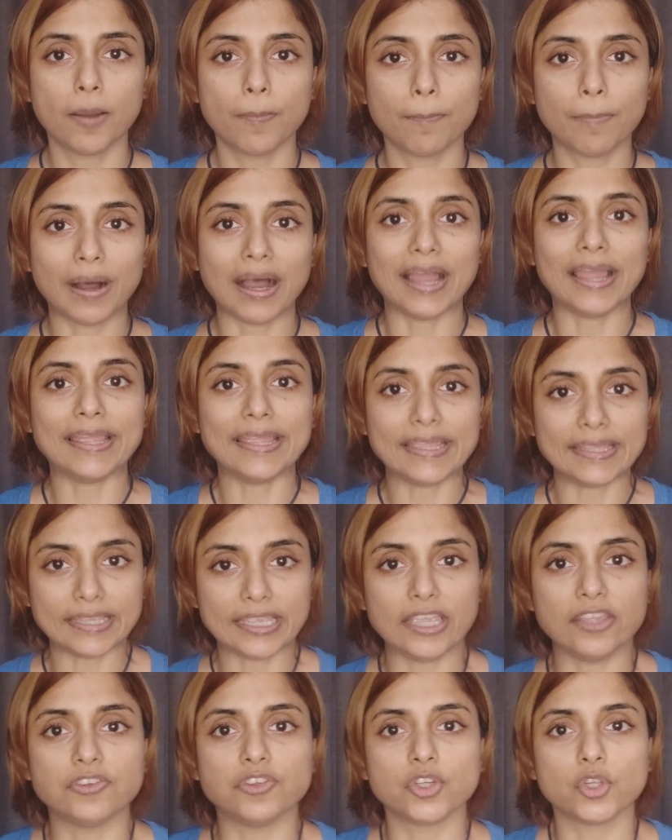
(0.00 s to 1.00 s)
by
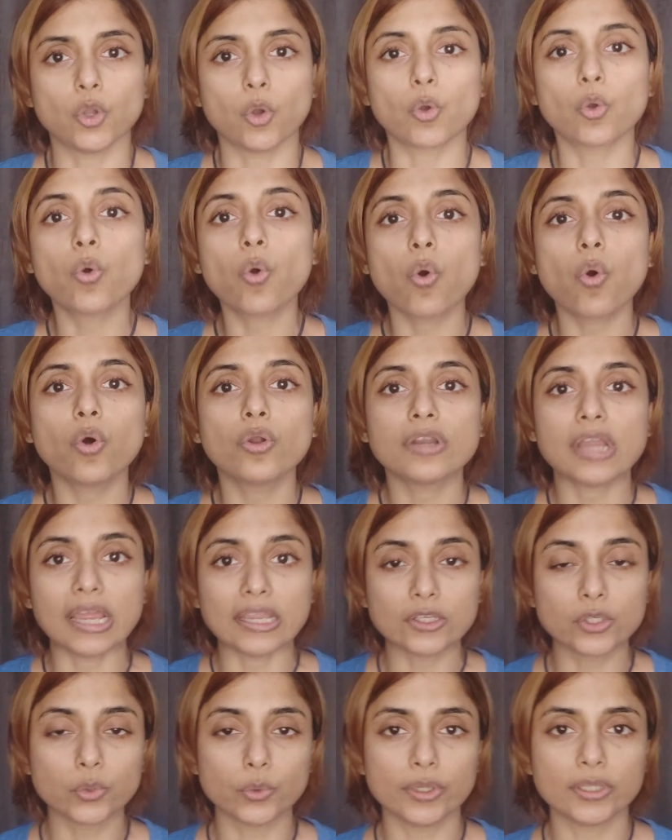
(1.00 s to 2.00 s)
engaging your core
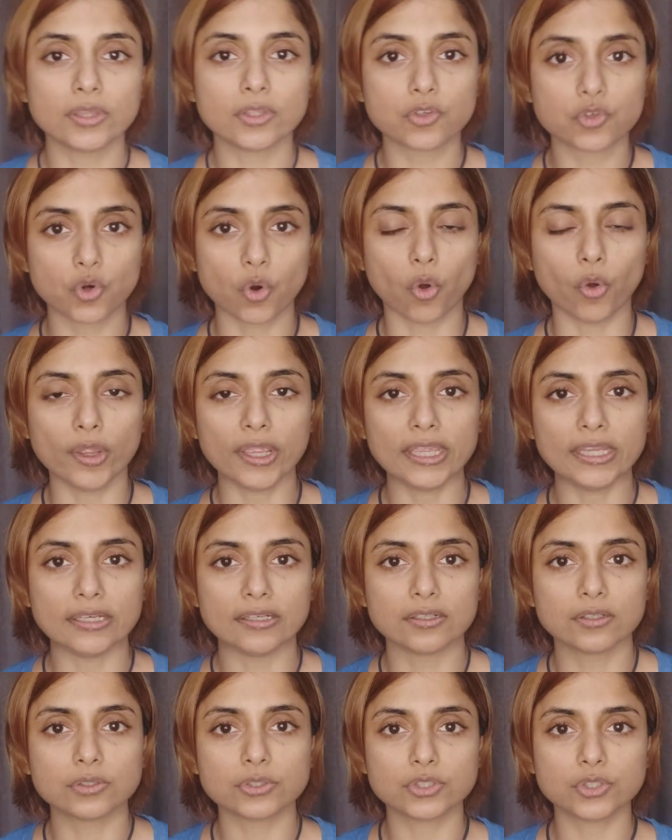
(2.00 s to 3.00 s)
and doing the draw
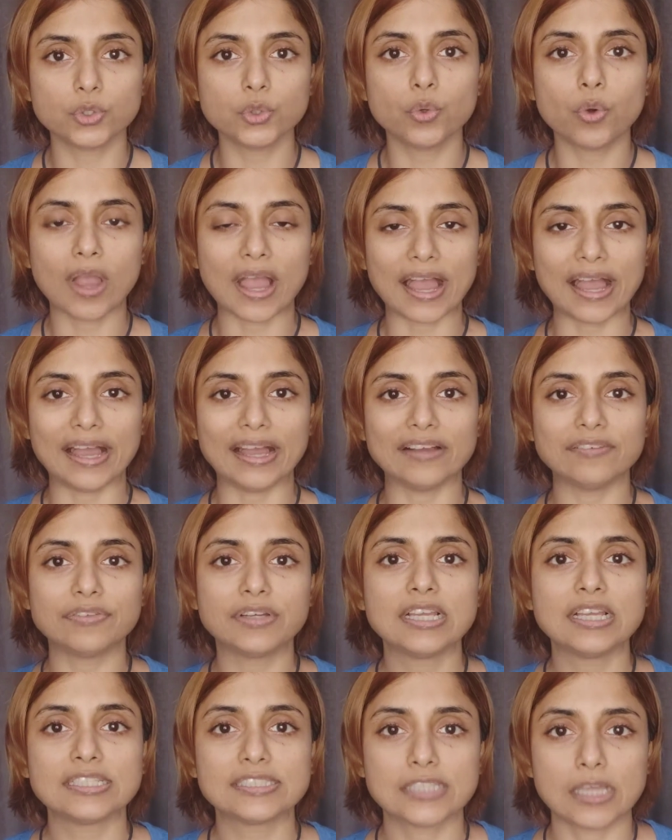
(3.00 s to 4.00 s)
in, because you have
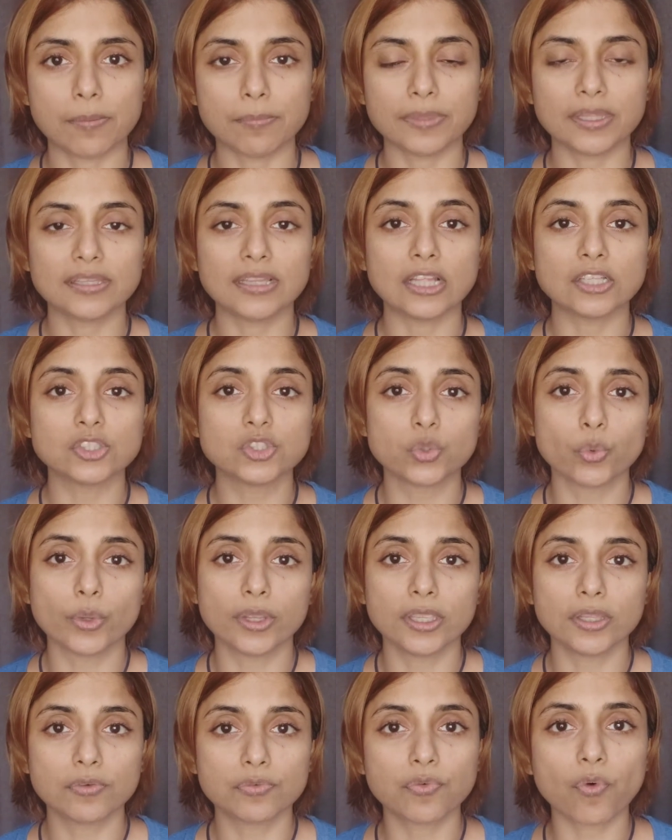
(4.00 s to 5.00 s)
something that's
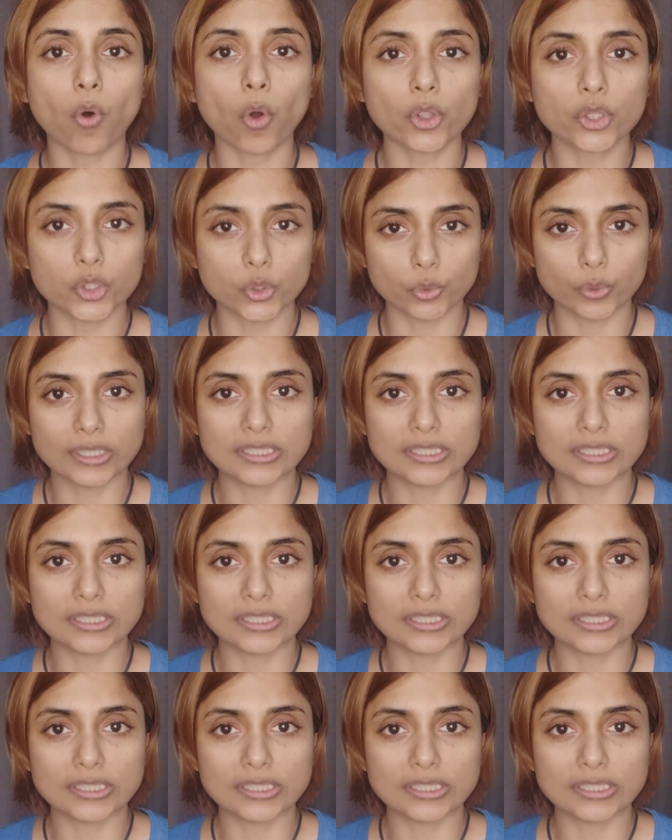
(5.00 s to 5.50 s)
doing it for you.